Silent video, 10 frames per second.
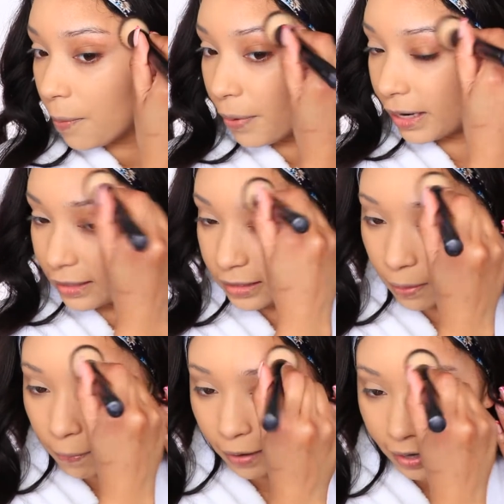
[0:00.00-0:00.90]
But it doesn't
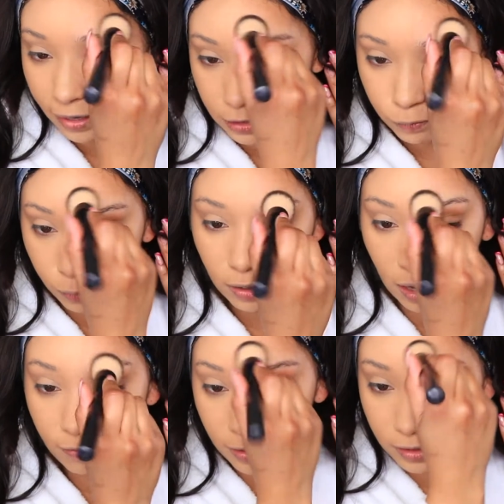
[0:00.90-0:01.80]
apply it as full
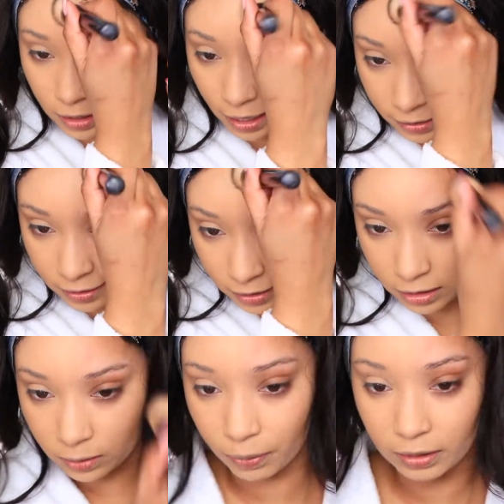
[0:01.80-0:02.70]
coverage as the
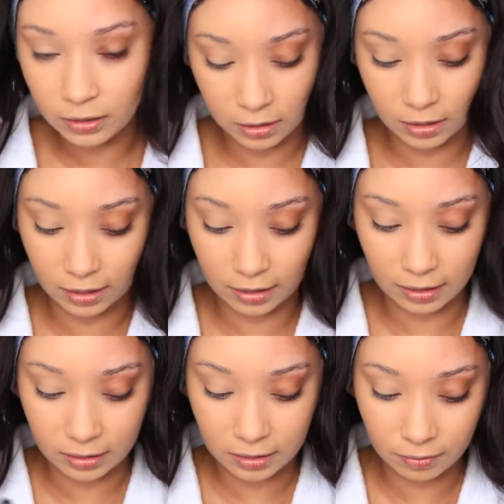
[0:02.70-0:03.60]
sponge did.
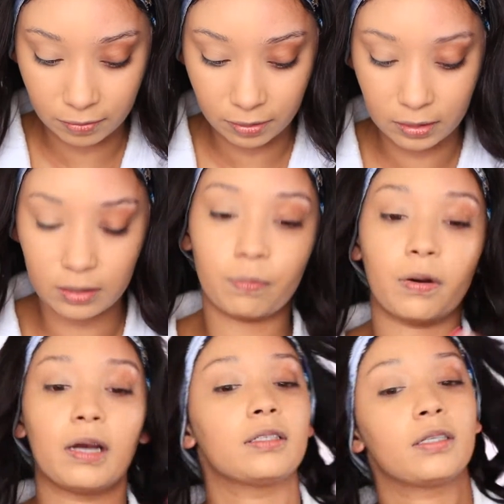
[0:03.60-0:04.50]
That's really
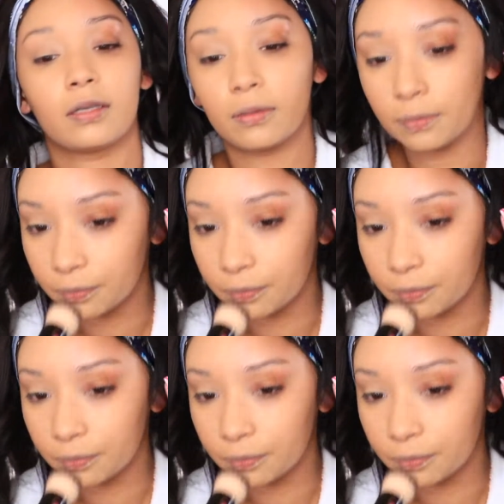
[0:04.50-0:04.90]
surprising.